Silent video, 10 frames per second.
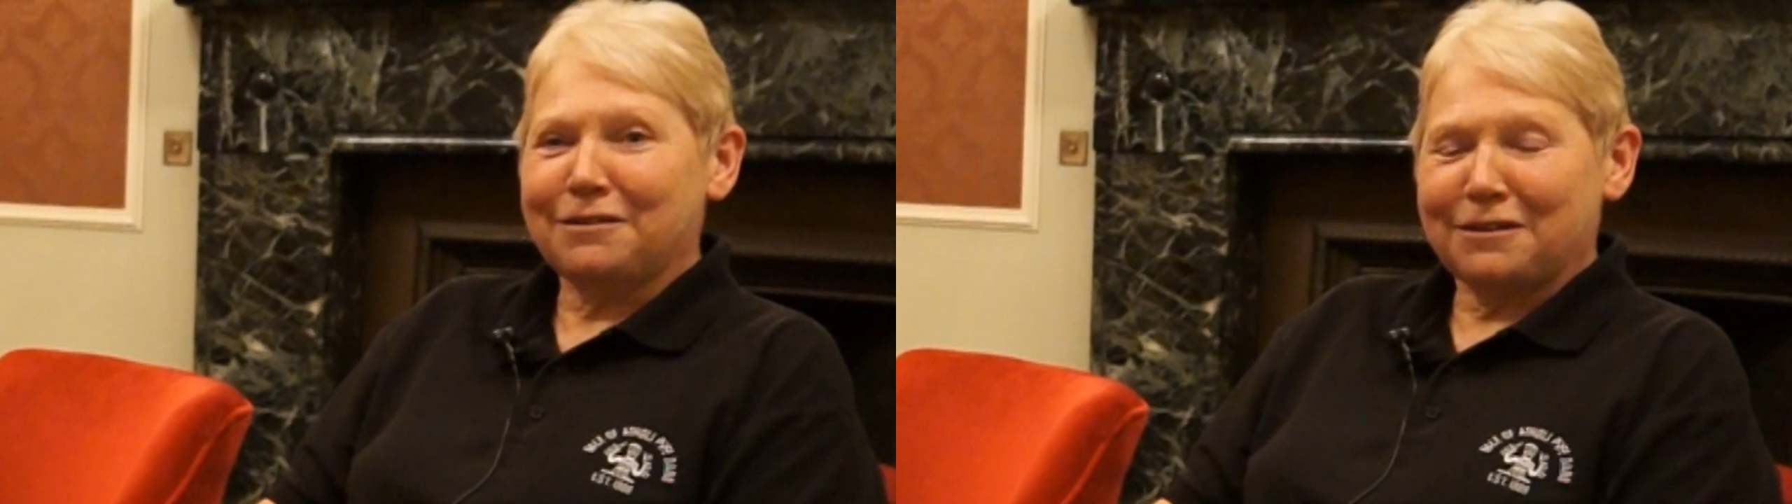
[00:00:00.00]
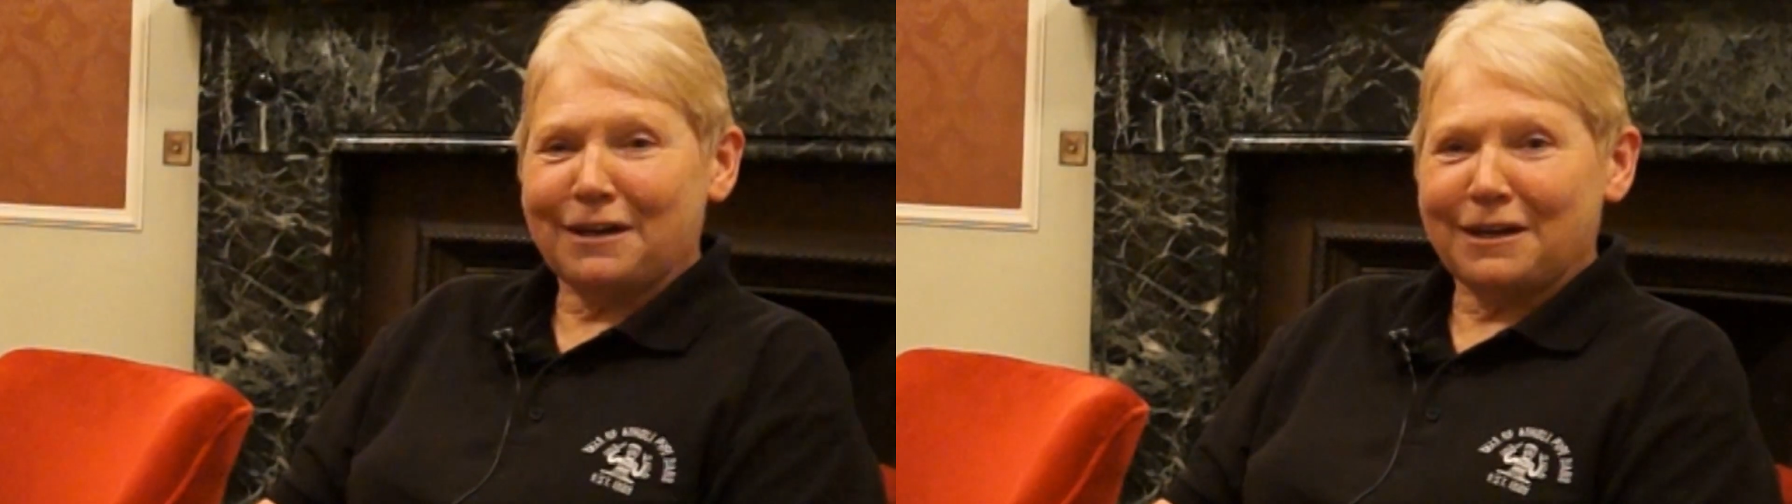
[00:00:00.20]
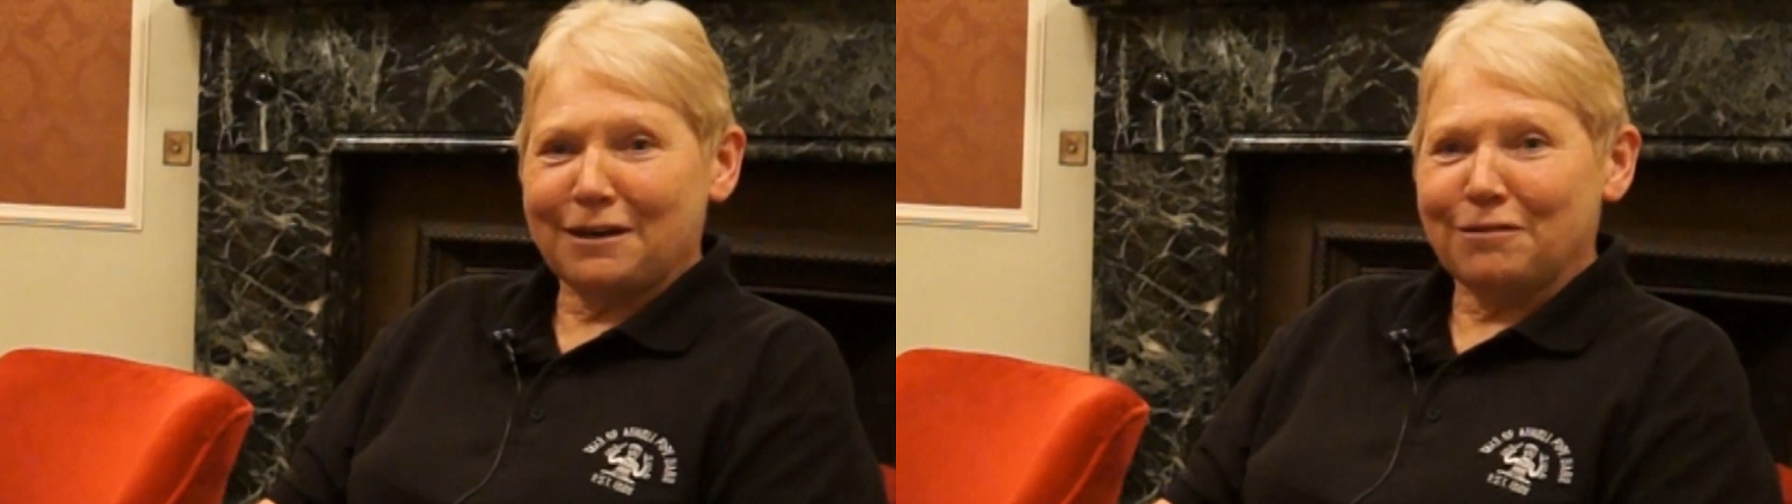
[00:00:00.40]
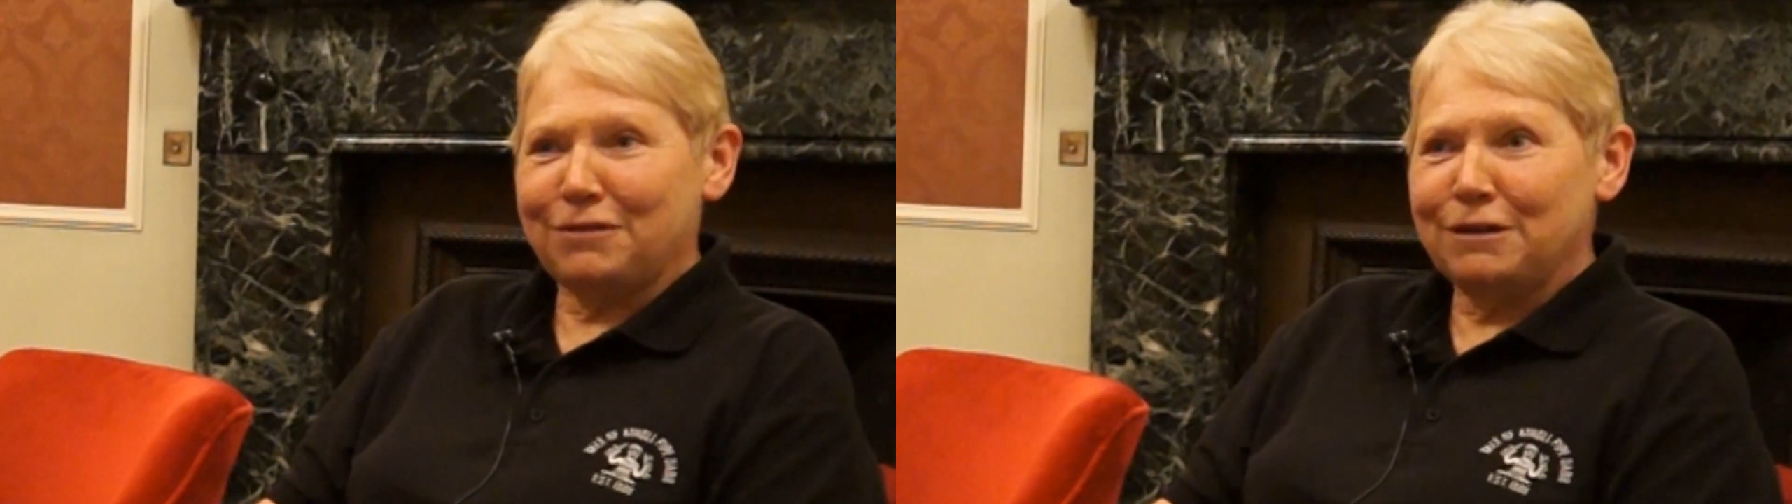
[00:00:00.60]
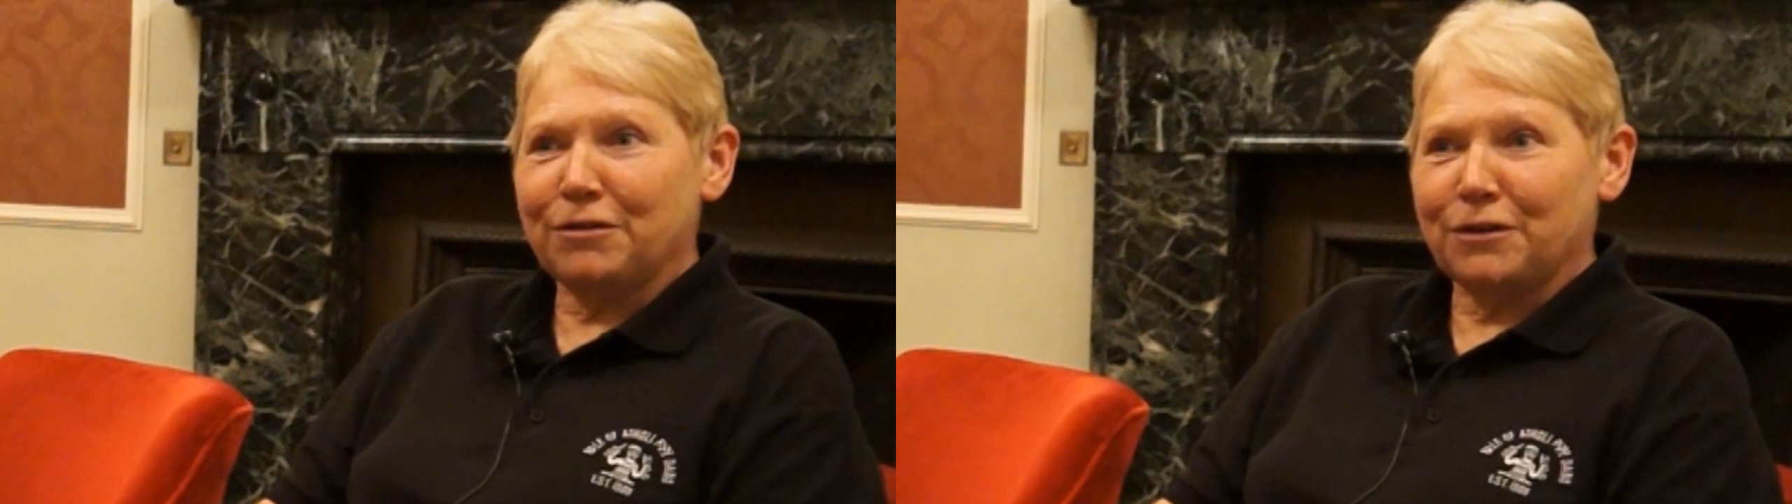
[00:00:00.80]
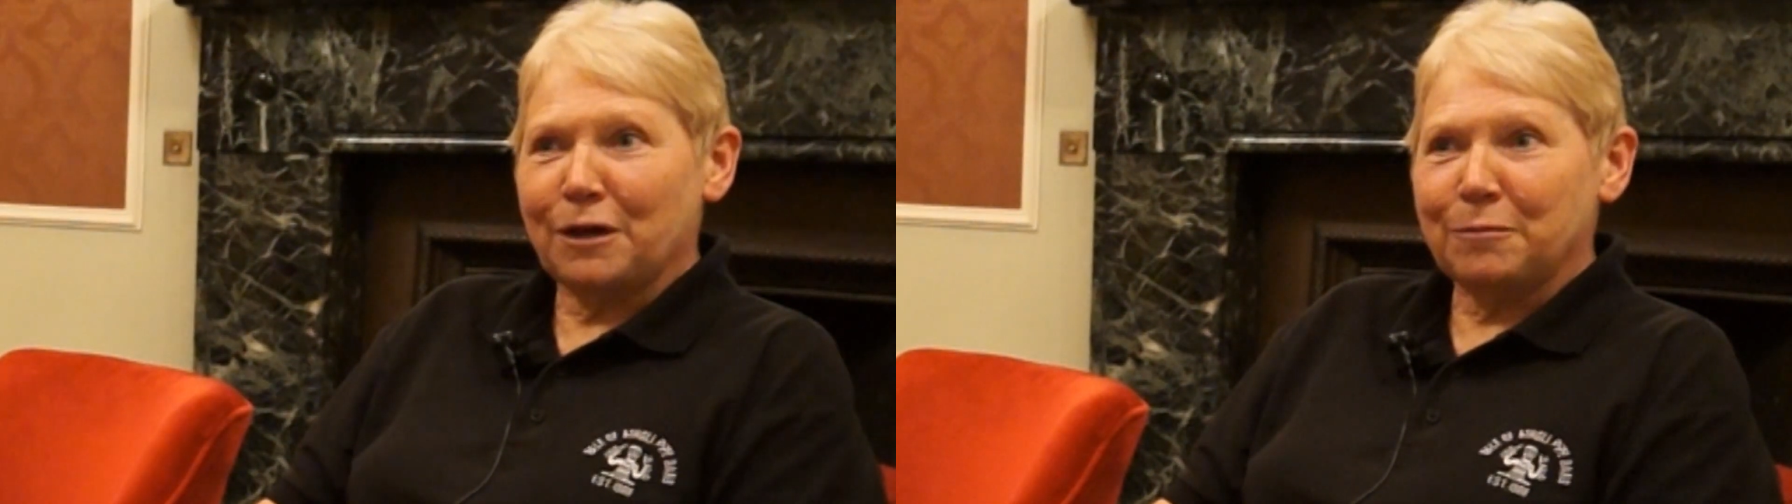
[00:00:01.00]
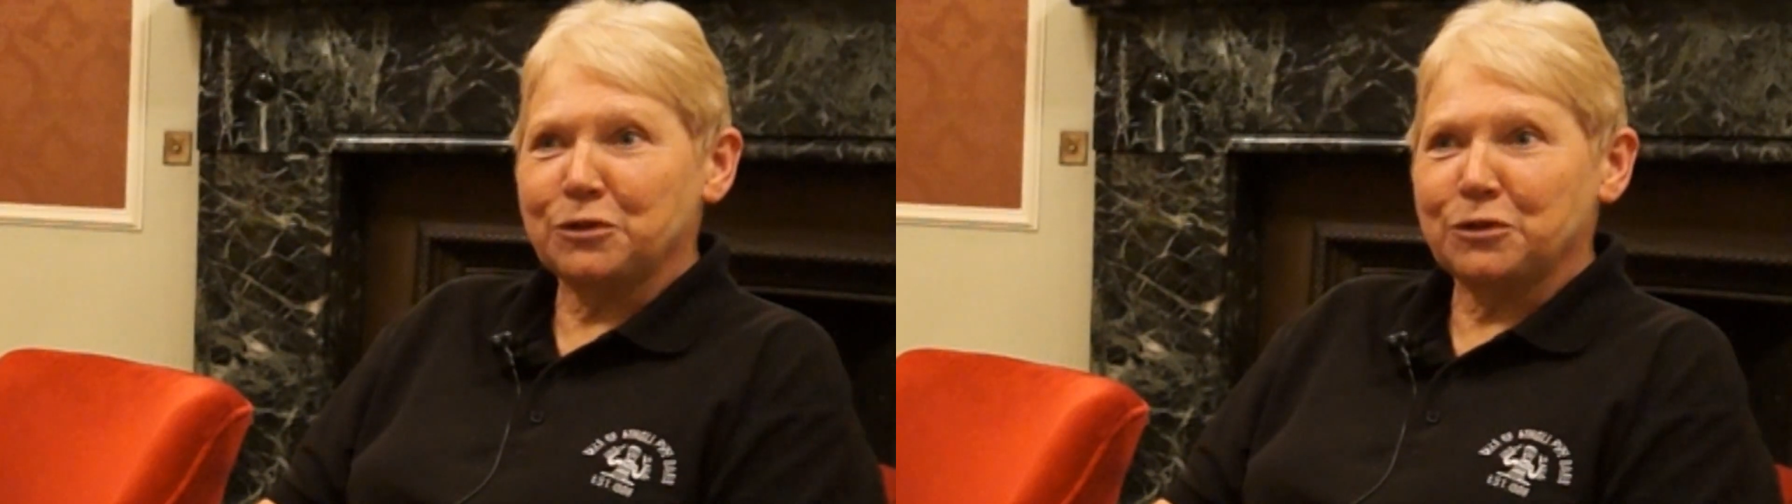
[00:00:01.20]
fee for them.